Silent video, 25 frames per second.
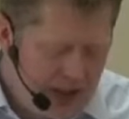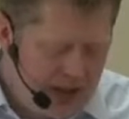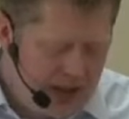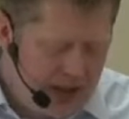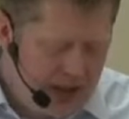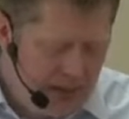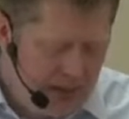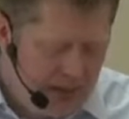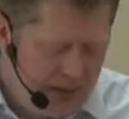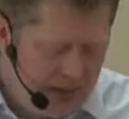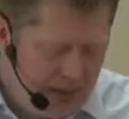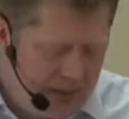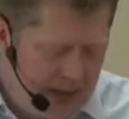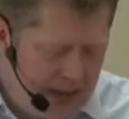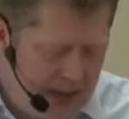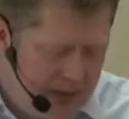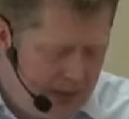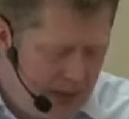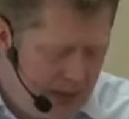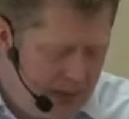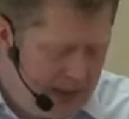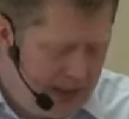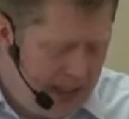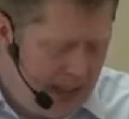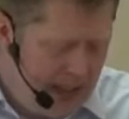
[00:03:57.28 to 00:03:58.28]
Some of the
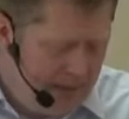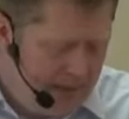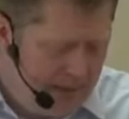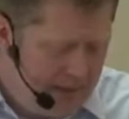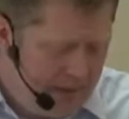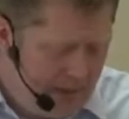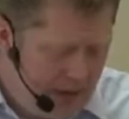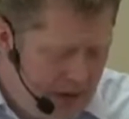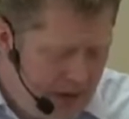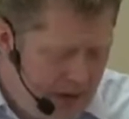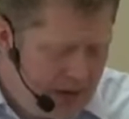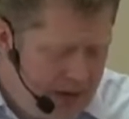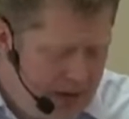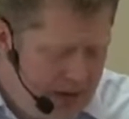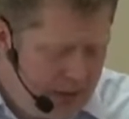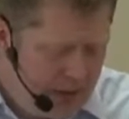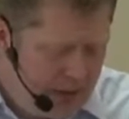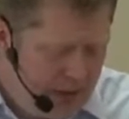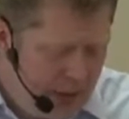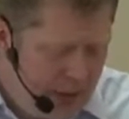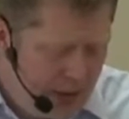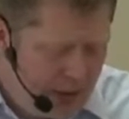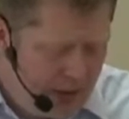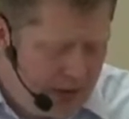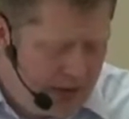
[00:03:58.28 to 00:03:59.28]
people became followers
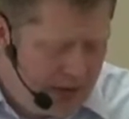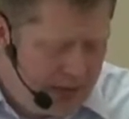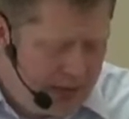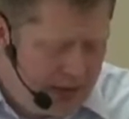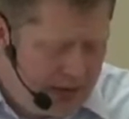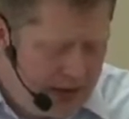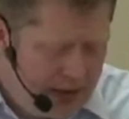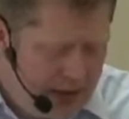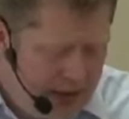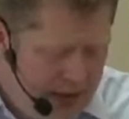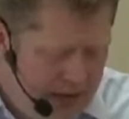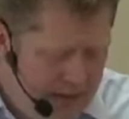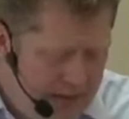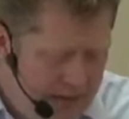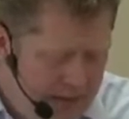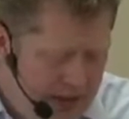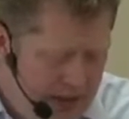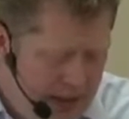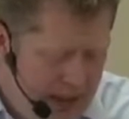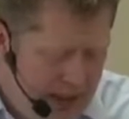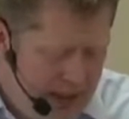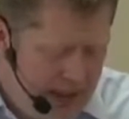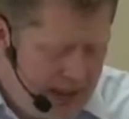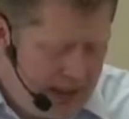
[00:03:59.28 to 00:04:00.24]
of Paul and believed.